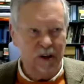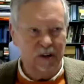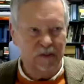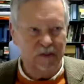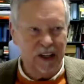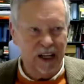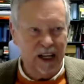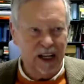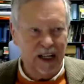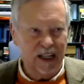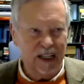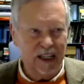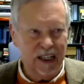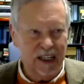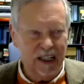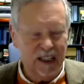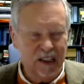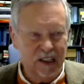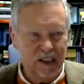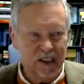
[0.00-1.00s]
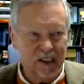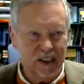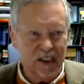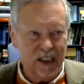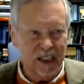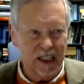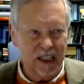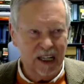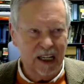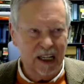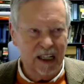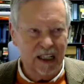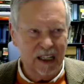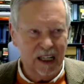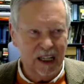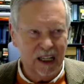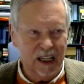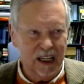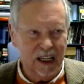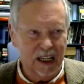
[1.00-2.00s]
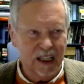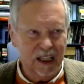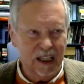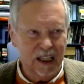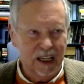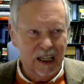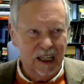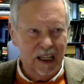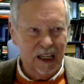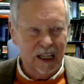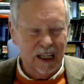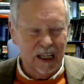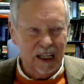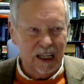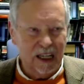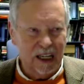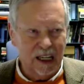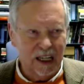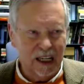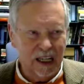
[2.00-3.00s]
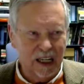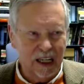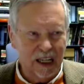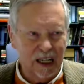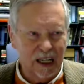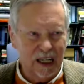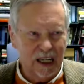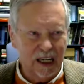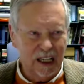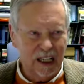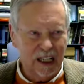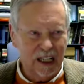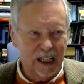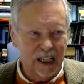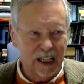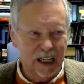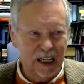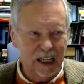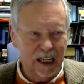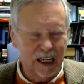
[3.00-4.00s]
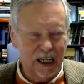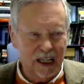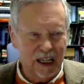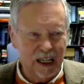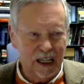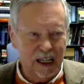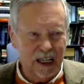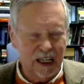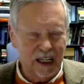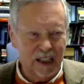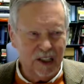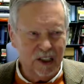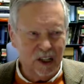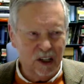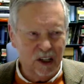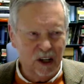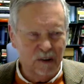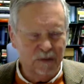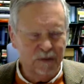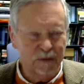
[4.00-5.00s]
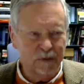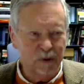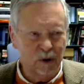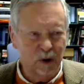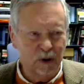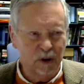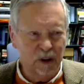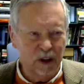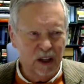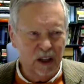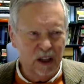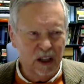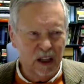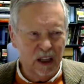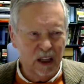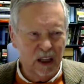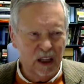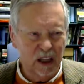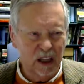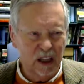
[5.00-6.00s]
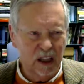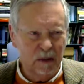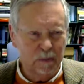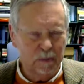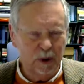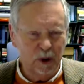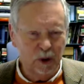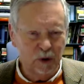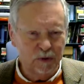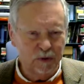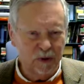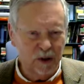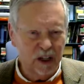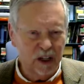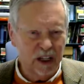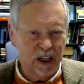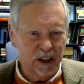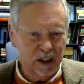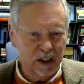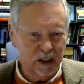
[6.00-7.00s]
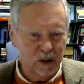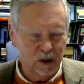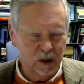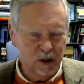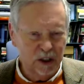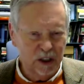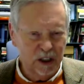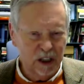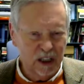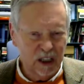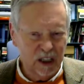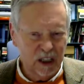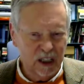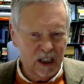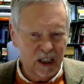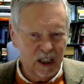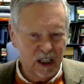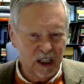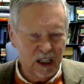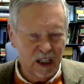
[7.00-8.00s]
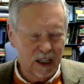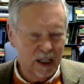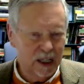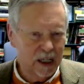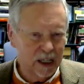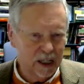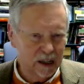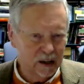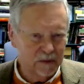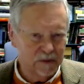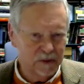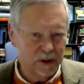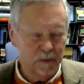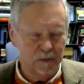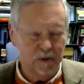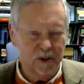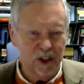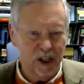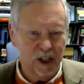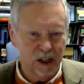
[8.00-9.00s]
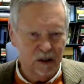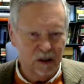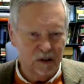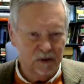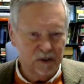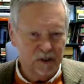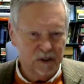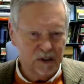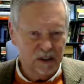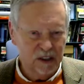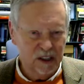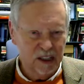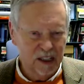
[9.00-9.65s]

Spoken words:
of that is that it, it's a love for the beautiful and the good in and of themselves.